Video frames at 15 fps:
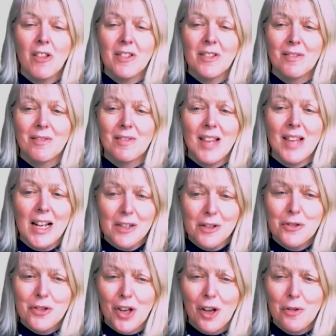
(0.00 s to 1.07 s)
tell you to go
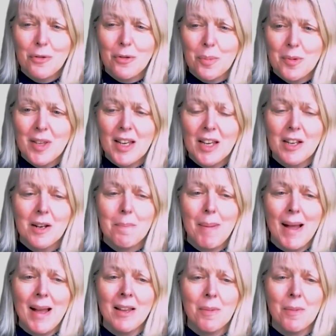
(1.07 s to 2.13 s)
to a particular bank
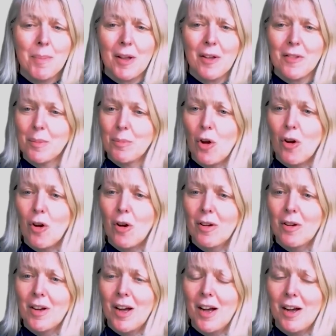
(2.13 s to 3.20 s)
because I'm not a
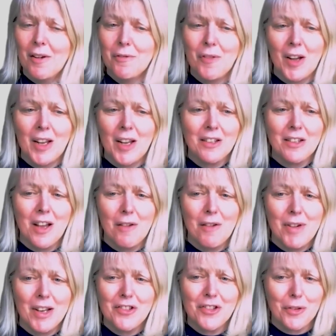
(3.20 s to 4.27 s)
registered
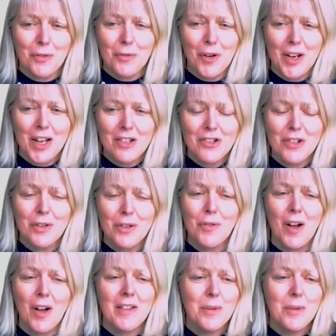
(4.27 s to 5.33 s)
financial advisor.
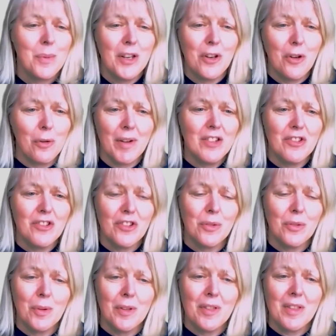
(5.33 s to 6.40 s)
We're not registered with
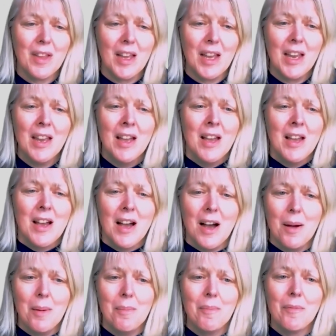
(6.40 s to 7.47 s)
the
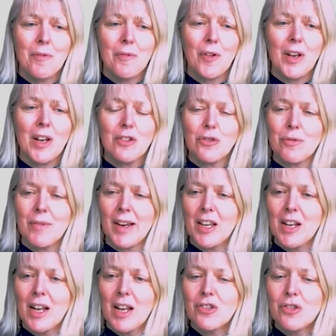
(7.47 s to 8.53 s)
Financial Regulation
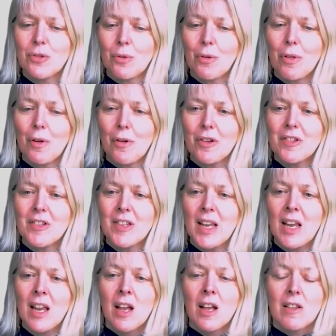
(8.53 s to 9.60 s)
Authority.
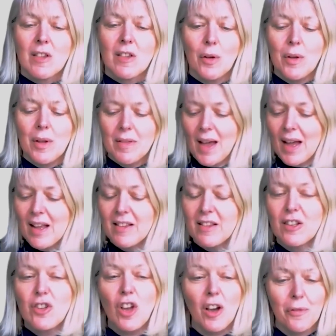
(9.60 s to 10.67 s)
So that is a tough
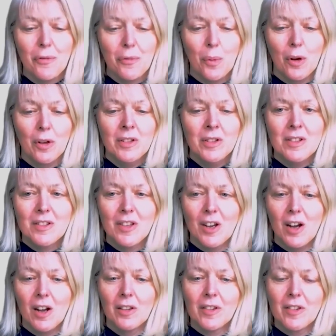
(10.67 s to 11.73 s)
one to
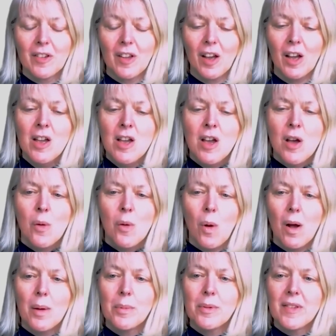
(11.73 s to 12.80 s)
answer. What I would
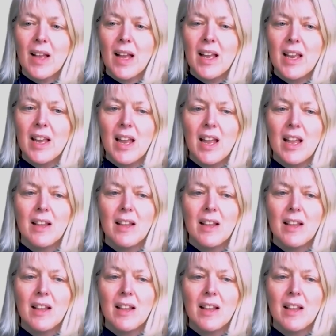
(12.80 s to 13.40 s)
say is